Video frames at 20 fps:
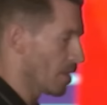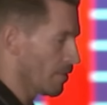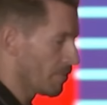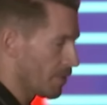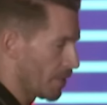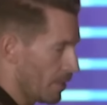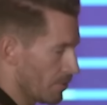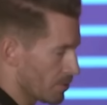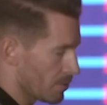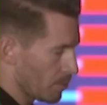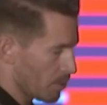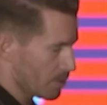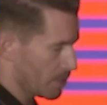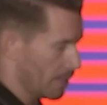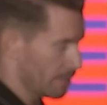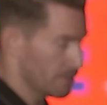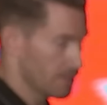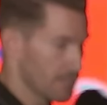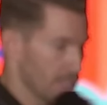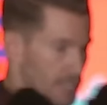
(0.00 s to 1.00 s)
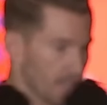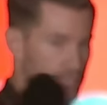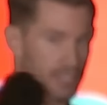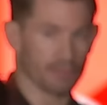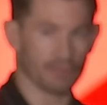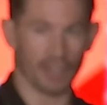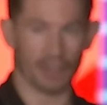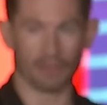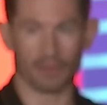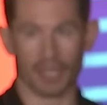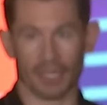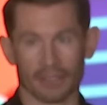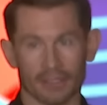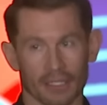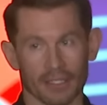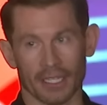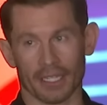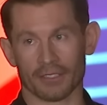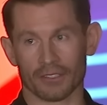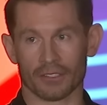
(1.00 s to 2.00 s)
off here. I was supposed to have sixty-five minutes. I
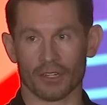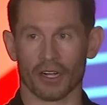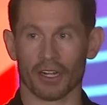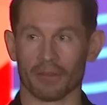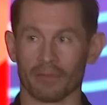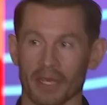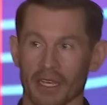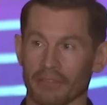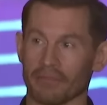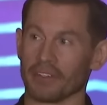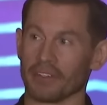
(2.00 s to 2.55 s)
think it started me at